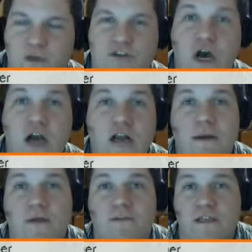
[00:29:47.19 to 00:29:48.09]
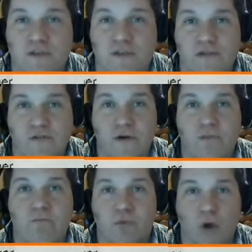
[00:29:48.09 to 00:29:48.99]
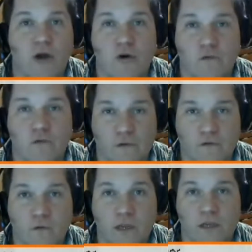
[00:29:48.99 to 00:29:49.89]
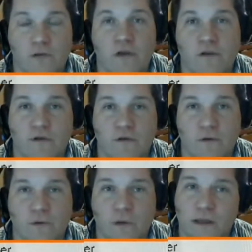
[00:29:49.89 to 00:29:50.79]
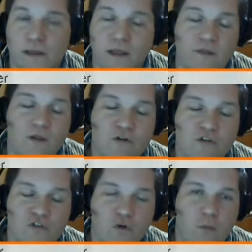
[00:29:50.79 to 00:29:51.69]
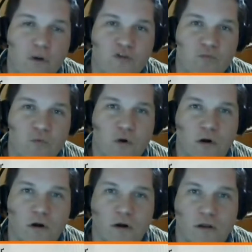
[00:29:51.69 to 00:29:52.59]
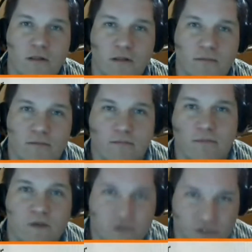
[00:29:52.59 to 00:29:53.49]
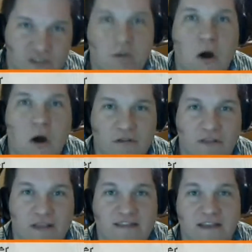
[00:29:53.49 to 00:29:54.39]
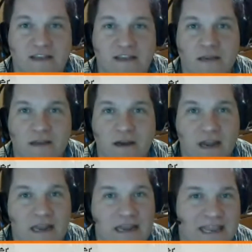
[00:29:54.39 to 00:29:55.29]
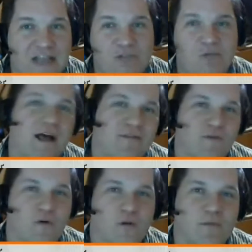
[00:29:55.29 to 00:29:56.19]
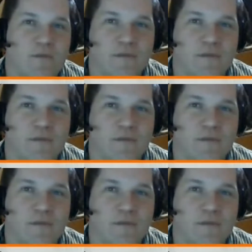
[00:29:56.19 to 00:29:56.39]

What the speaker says: you talk about these, you give a very broad overview of what you can do. There is so much more like minutiae and smaller things that can be done on each platform.